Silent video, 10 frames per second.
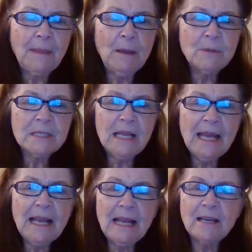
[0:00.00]
it was
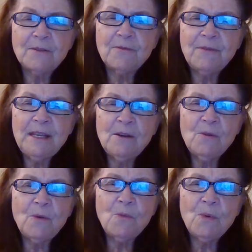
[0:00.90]
like I could
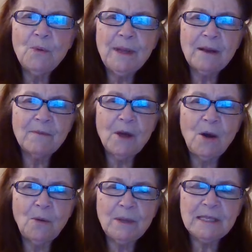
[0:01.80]
feel the wooing of the
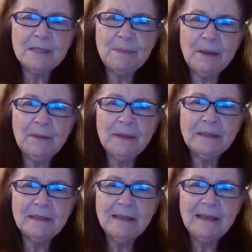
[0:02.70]
Holy Spirit.